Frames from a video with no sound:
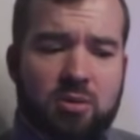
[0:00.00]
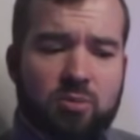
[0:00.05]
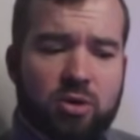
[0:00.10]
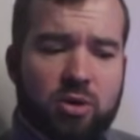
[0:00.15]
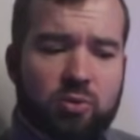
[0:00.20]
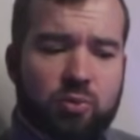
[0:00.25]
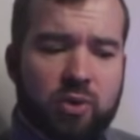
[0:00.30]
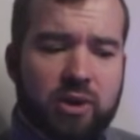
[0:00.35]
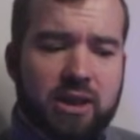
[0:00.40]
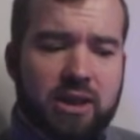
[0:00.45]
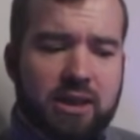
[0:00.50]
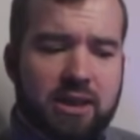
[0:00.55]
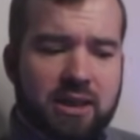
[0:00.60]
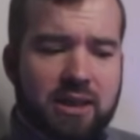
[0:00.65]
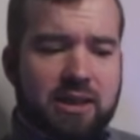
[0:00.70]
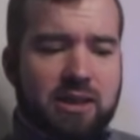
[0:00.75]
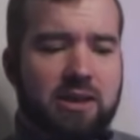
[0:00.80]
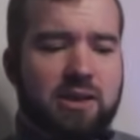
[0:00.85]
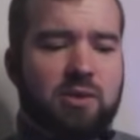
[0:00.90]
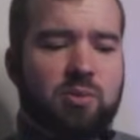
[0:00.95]
But really,
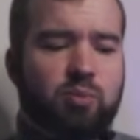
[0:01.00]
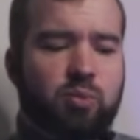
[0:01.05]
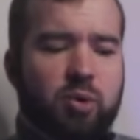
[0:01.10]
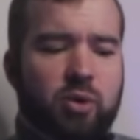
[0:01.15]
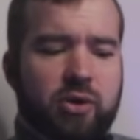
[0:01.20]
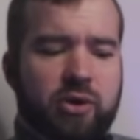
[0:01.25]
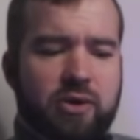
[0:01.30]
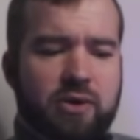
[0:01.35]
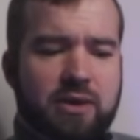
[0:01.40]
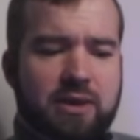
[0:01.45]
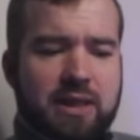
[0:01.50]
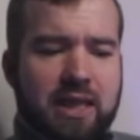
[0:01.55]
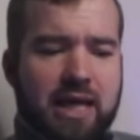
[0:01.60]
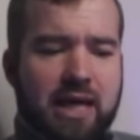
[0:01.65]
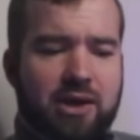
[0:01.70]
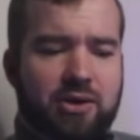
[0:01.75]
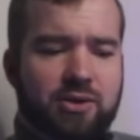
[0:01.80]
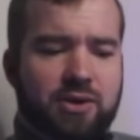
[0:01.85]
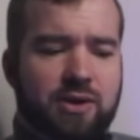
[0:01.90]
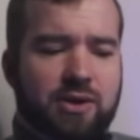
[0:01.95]
this boils
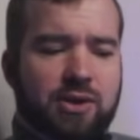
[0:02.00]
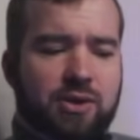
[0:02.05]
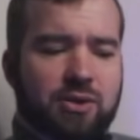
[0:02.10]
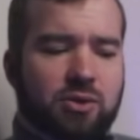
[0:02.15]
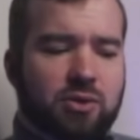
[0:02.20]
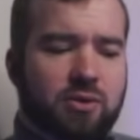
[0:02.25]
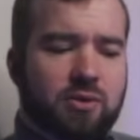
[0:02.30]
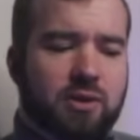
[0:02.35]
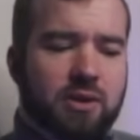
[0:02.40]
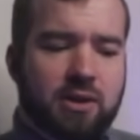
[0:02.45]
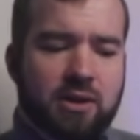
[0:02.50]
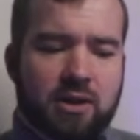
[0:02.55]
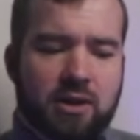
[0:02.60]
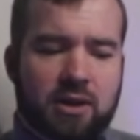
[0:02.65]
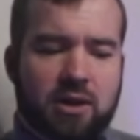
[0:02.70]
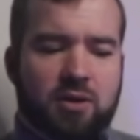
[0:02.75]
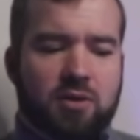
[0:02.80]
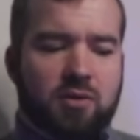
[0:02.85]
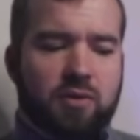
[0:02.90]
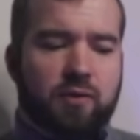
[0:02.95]
down to
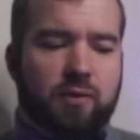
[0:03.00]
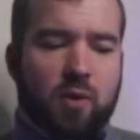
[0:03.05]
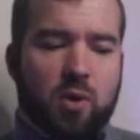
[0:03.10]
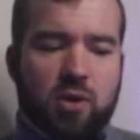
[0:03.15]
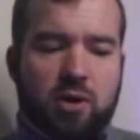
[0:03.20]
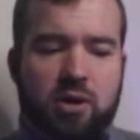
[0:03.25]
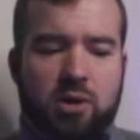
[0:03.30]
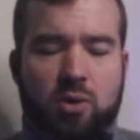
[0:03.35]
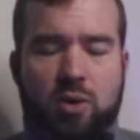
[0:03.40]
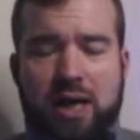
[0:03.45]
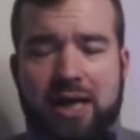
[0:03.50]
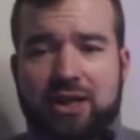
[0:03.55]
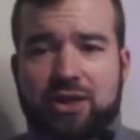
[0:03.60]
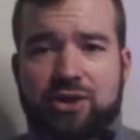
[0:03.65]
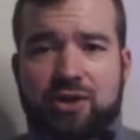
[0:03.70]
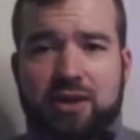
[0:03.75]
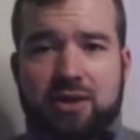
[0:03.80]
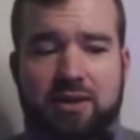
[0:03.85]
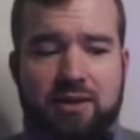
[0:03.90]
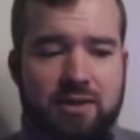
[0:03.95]
4
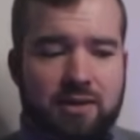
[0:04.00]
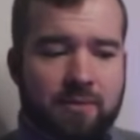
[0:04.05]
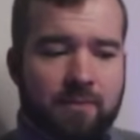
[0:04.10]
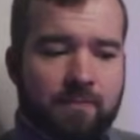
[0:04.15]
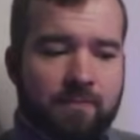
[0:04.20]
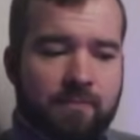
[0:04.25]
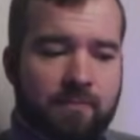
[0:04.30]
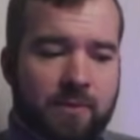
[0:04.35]
questions.